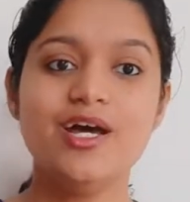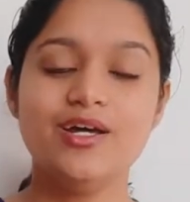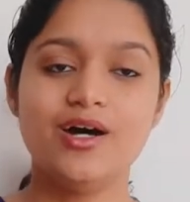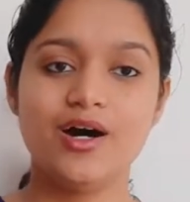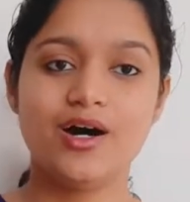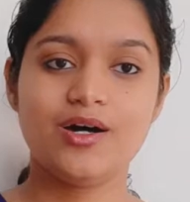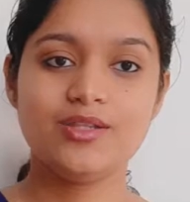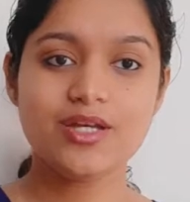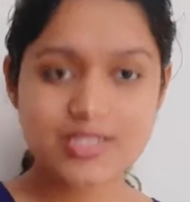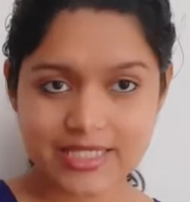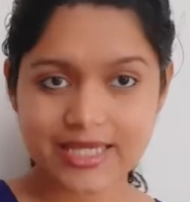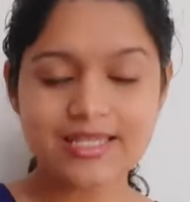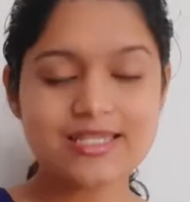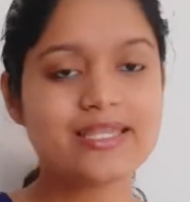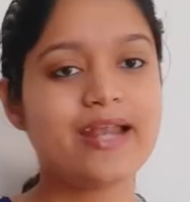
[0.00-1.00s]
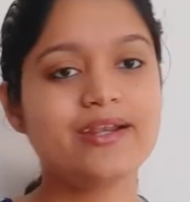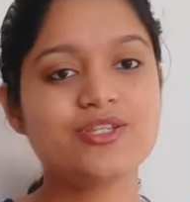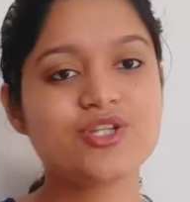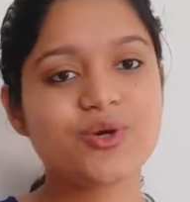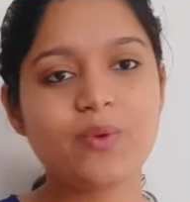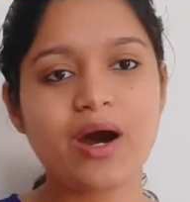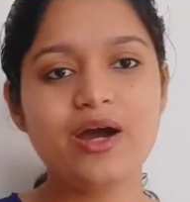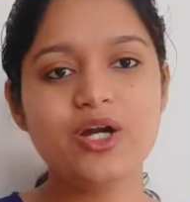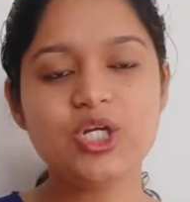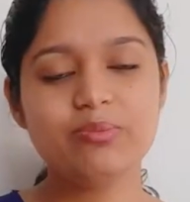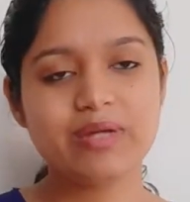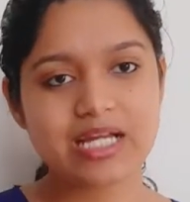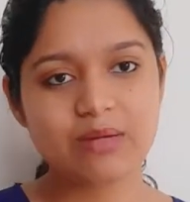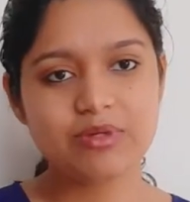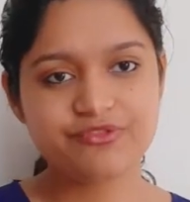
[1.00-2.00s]
the skill that is required to
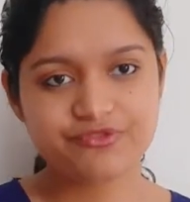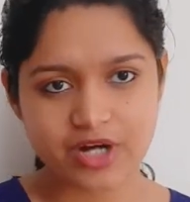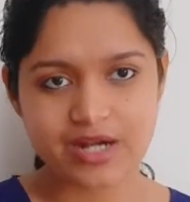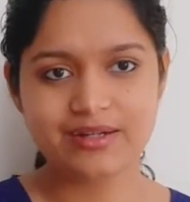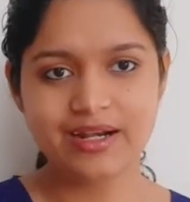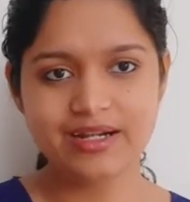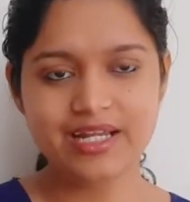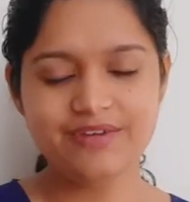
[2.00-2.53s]
become a front-end